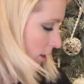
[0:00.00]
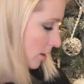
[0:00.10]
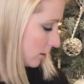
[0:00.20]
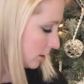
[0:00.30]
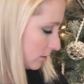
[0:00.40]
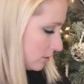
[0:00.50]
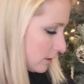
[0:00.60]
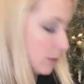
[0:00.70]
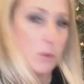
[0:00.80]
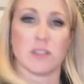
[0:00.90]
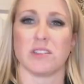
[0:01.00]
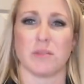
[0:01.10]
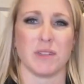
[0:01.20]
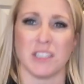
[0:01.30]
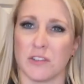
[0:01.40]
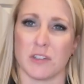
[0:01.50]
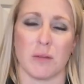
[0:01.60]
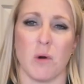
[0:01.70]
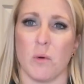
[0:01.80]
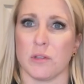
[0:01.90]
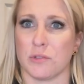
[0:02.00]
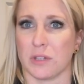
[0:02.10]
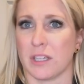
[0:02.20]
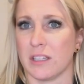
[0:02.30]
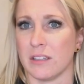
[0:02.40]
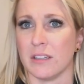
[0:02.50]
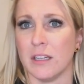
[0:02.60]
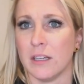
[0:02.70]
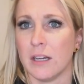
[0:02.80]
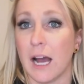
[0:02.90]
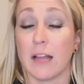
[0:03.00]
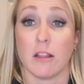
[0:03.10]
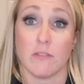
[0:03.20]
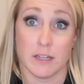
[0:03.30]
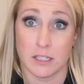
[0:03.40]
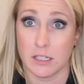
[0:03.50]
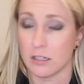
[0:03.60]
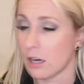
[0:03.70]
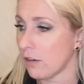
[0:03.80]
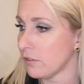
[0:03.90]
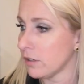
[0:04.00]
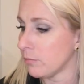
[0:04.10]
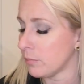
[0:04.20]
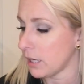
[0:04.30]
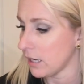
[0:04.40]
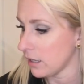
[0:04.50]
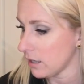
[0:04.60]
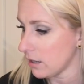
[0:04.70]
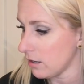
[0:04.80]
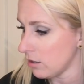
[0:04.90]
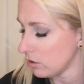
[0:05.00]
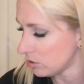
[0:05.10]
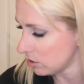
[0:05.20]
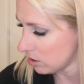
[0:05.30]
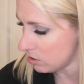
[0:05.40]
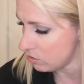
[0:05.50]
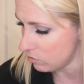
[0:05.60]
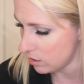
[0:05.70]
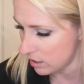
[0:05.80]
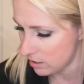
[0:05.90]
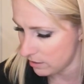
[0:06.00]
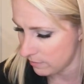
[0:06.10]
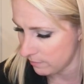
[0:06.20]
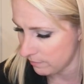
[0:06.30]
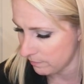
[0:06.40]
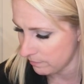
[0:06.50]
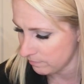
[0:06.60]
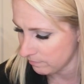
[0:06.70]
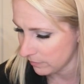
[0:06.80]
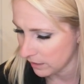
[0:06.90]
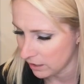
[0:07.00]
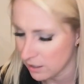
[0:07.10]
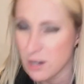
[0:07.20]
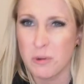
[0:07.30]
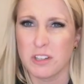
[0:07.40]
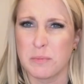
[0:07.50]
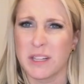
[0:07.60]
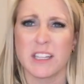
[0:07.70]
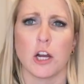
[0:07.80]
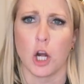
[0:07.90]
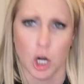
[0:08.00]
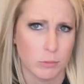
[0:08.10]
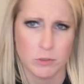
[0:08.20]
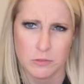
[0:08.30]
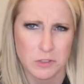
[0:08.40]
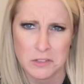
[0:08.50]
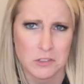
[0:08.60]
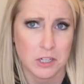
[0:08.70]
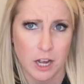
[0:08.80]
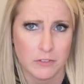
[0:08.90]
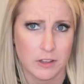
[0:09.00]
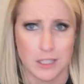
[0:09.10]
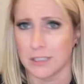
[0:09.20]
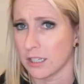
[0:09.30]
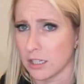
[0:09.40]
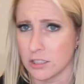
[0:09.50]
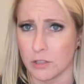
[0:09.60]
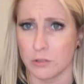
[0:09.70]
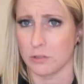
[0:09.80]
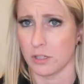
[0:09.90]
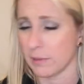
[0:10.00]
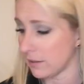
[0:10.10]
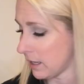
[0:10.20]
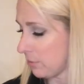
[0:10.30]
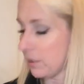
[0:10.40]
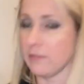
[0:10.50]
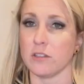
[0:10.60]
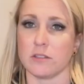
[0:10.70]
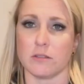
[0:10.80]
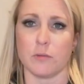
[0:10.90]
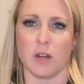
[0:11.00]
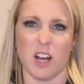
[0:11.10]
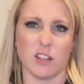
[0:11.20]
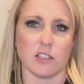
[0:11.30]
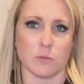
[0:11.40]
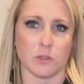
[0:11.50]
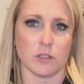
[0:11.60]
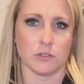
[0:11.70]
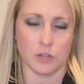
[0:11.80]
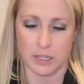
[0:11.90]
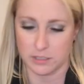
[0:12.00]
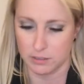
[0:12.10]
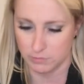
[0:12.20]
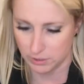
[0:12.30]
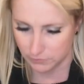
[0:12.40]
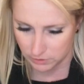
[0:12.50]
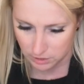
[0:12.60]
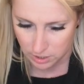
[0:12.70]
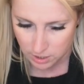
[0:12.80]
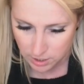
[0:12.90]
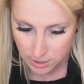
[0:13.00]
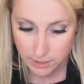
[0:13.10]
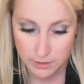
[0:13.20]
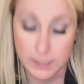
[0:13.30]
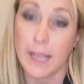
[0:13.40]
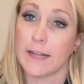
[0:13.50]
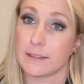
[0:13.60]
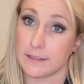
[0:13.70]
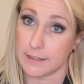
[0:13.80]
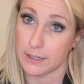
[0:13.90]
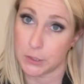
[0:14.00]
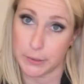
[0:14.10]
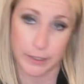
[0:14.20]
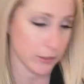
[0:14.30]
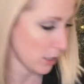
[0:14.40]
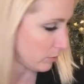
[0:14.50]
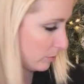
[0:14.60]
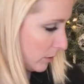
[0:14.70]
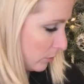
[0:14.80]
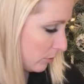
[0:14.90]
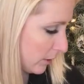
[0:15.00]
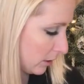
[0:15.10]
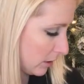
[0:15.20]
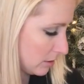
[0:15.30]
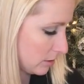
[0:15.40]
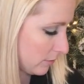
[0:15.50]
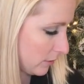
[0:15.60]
because I wanted just something different. I'm always drinking. I love IKEA coffee, but I also, we always pick like a caramel flavored coffee, like a Dunkin' Donuts or something like that. But I've just through the holidays wanted to try something different. The cat's right here helping me with my list of